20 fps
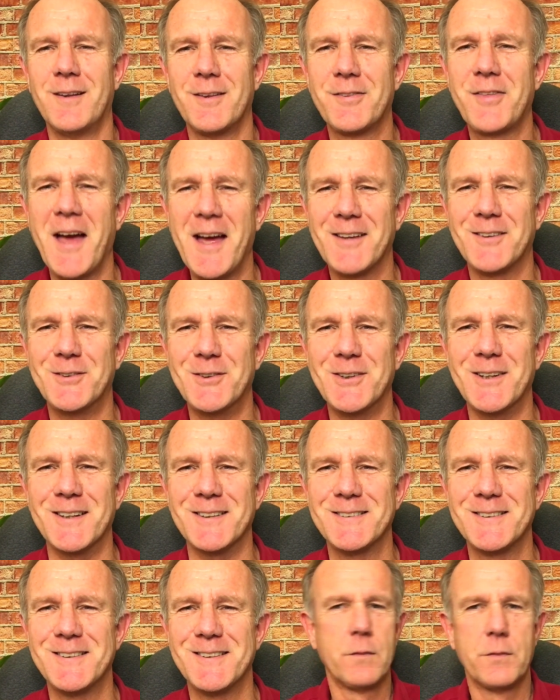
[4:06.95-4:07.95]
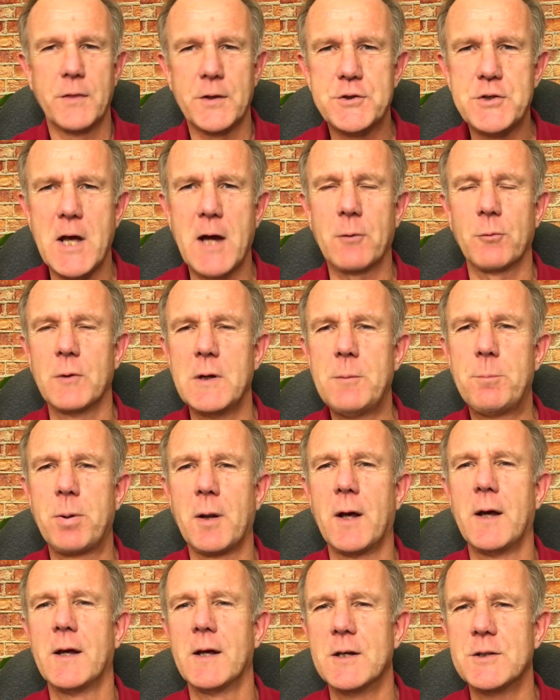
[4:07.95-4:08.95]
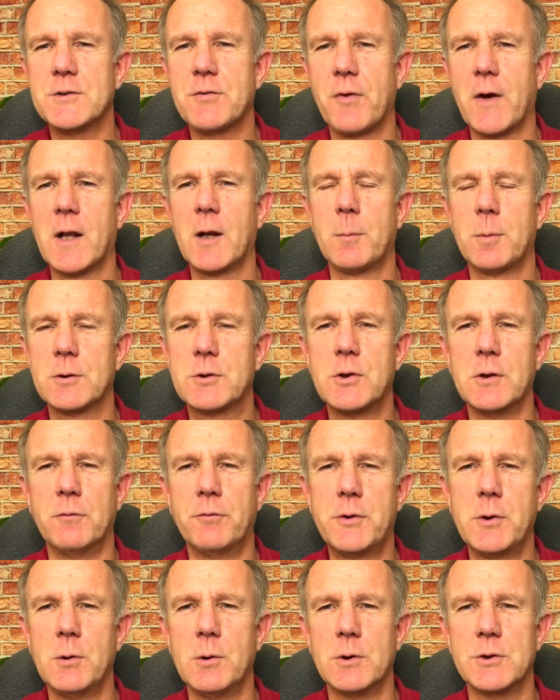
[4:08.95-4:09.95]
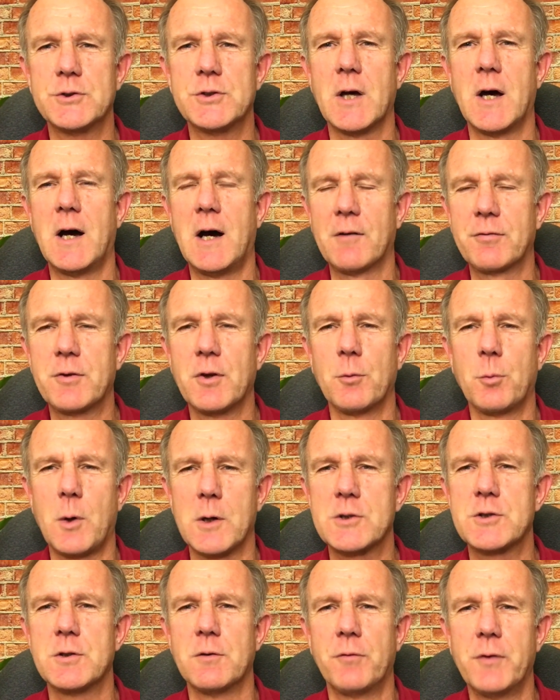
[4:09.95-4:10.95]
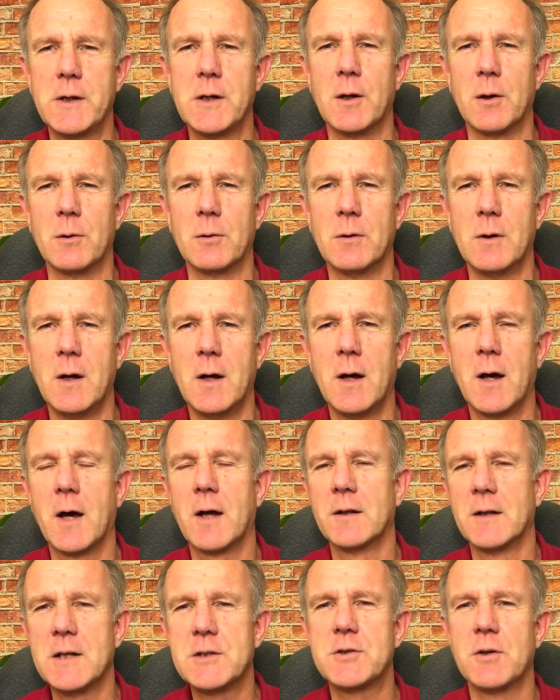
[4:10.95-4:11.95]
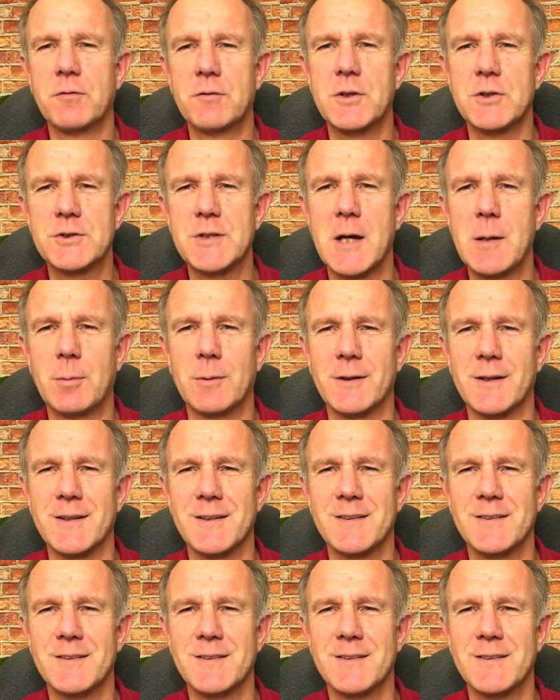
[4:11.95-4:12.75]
Thank goodness. The chat replay is available to your viewers after they watch the video, unless you've disabled it.